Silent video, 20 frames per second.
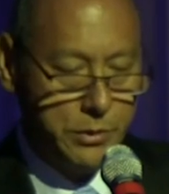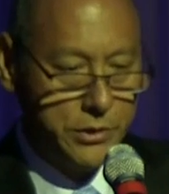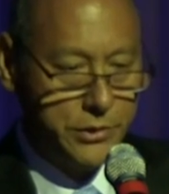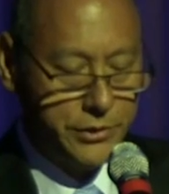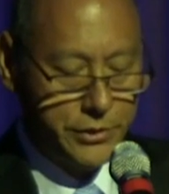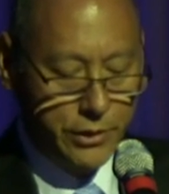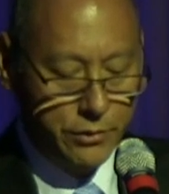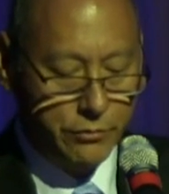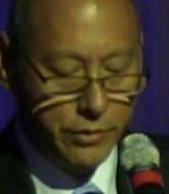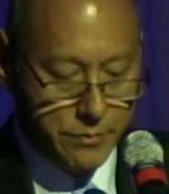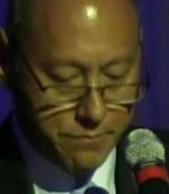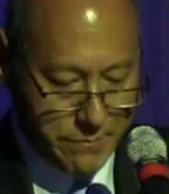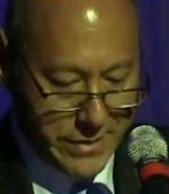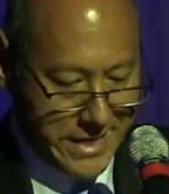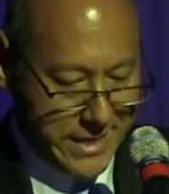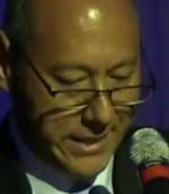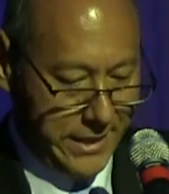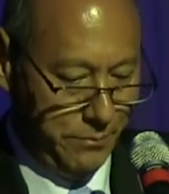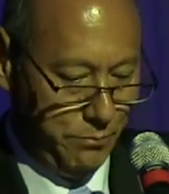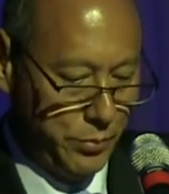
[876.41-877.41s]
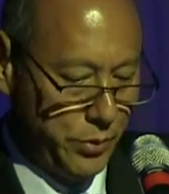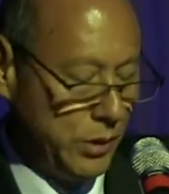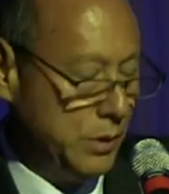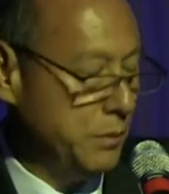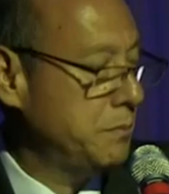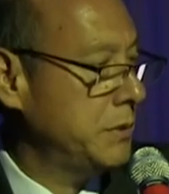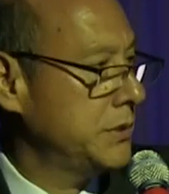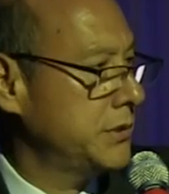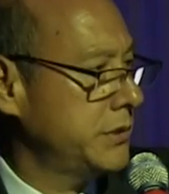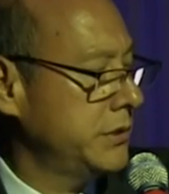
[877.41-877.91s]
they're pursued with meaning,
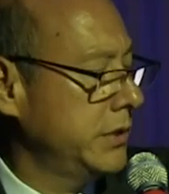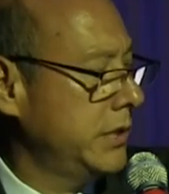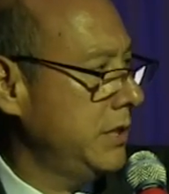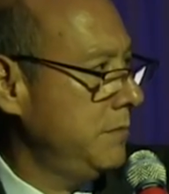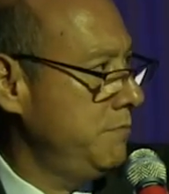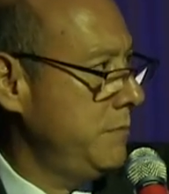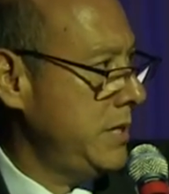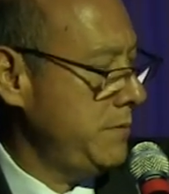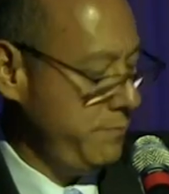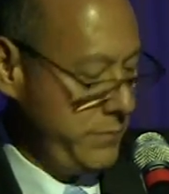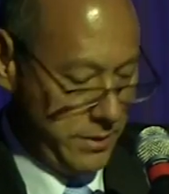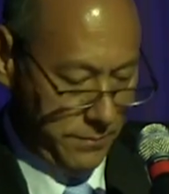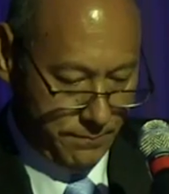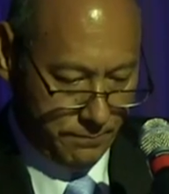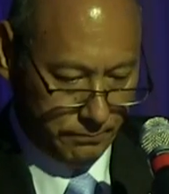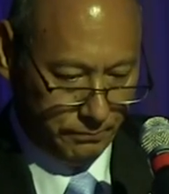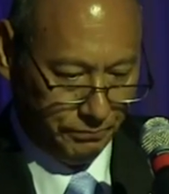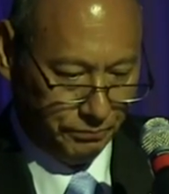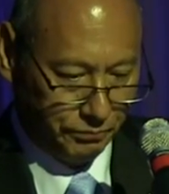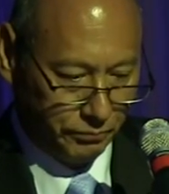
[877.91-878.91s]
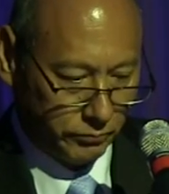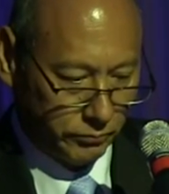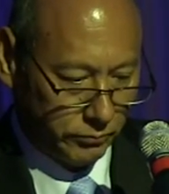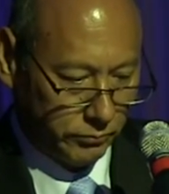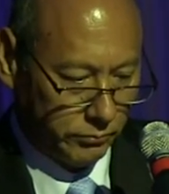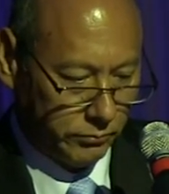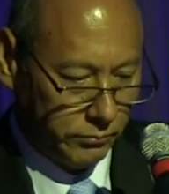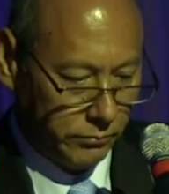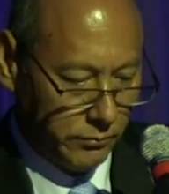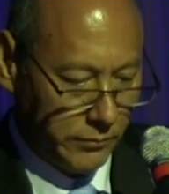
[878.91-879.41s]
purpose, and commitment.
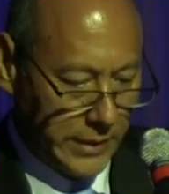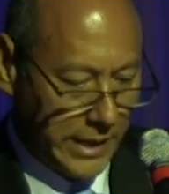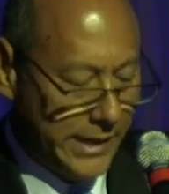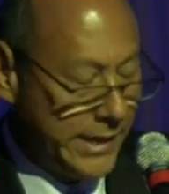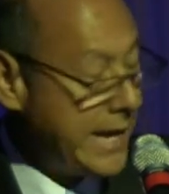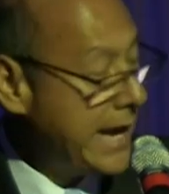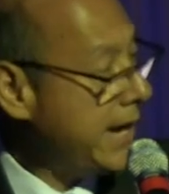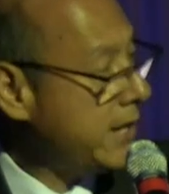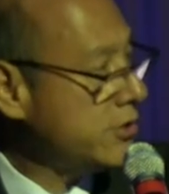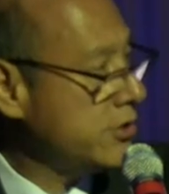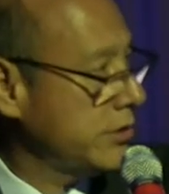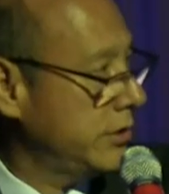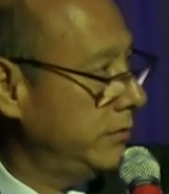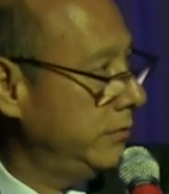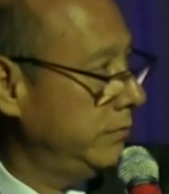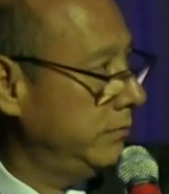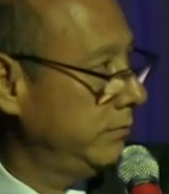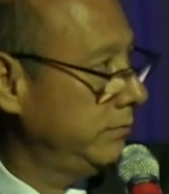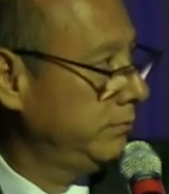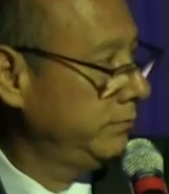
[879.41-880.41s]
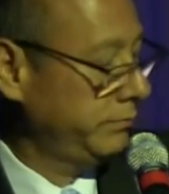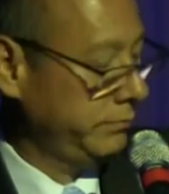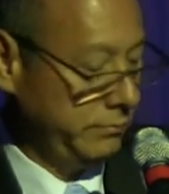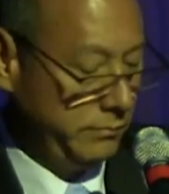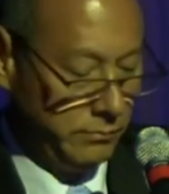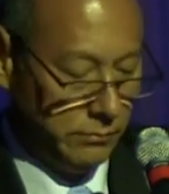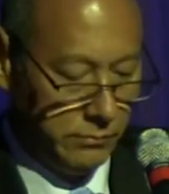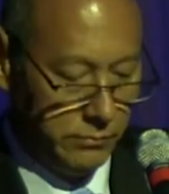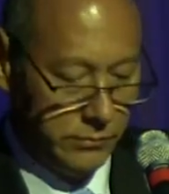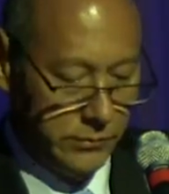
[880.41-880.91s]
In action.
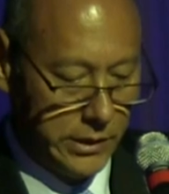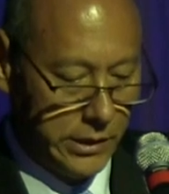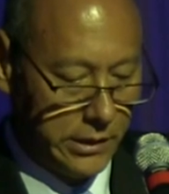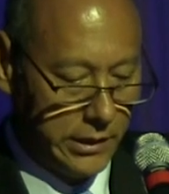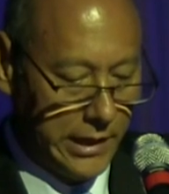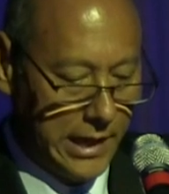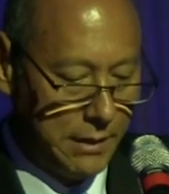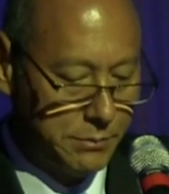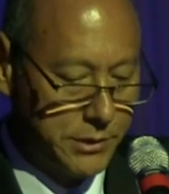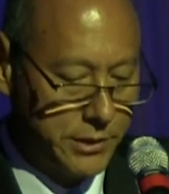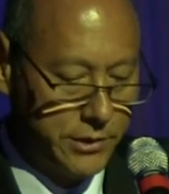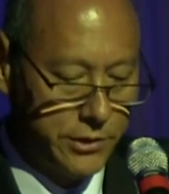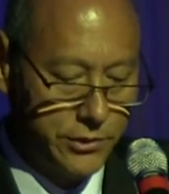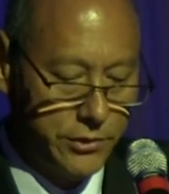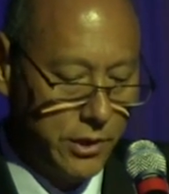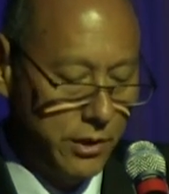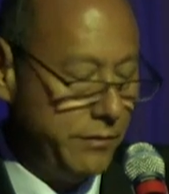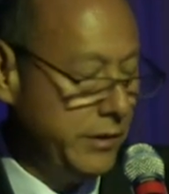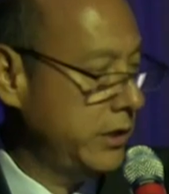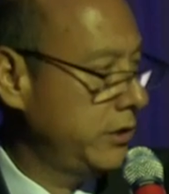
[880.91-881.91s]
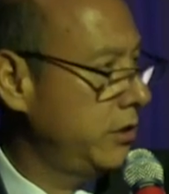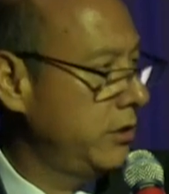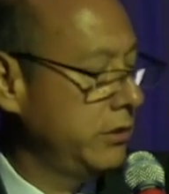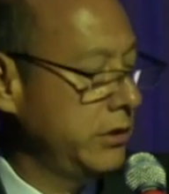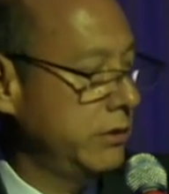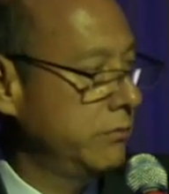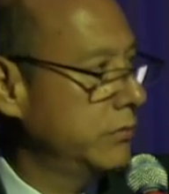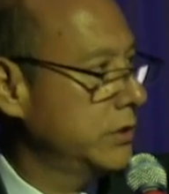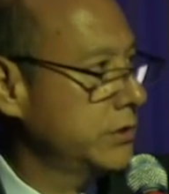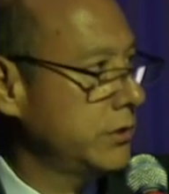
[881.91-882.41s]
The collapse of the Soviet
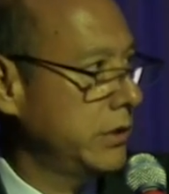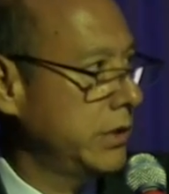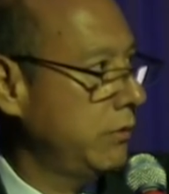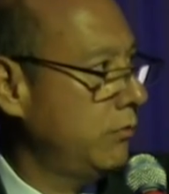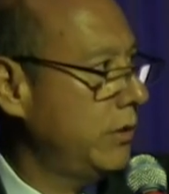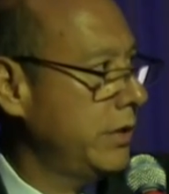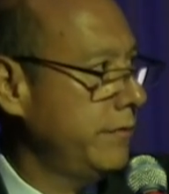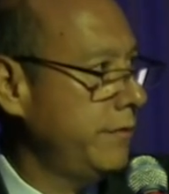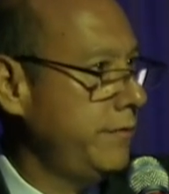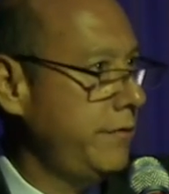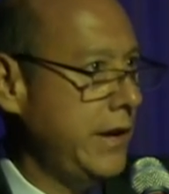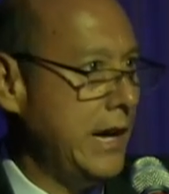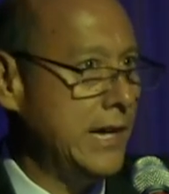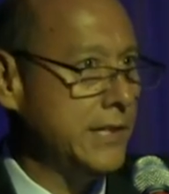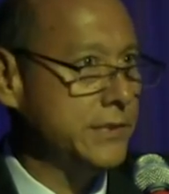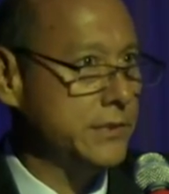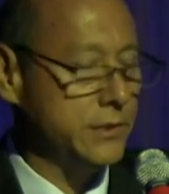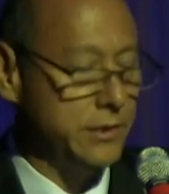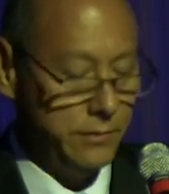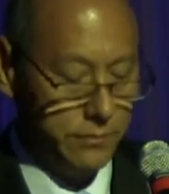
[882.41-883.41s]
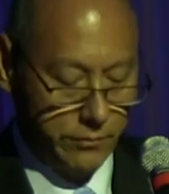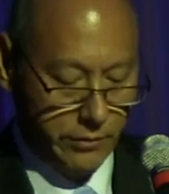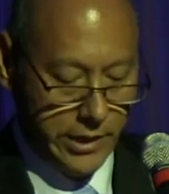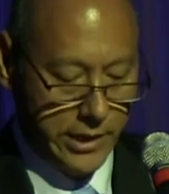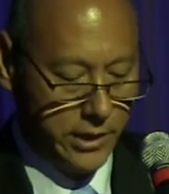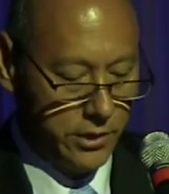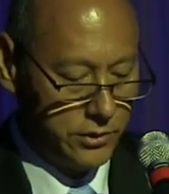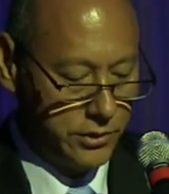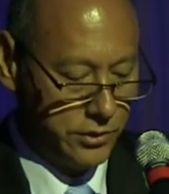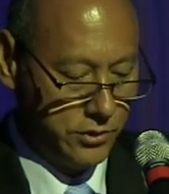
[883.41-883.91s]
Union was only one facet of
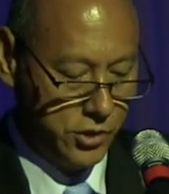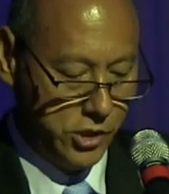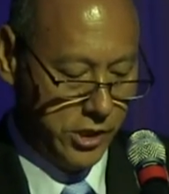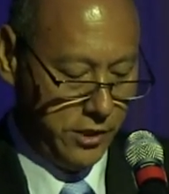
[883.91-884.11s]
Reagan's